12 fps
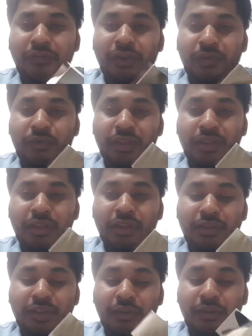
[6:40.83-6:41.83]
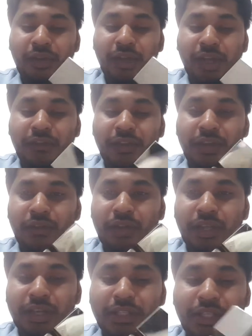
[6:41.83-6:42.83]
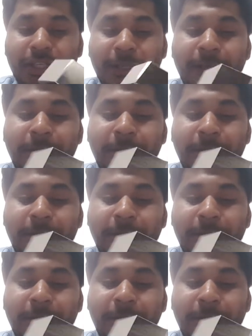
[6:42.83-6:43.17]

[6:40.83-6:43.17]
fragrances you're gonna have in your collection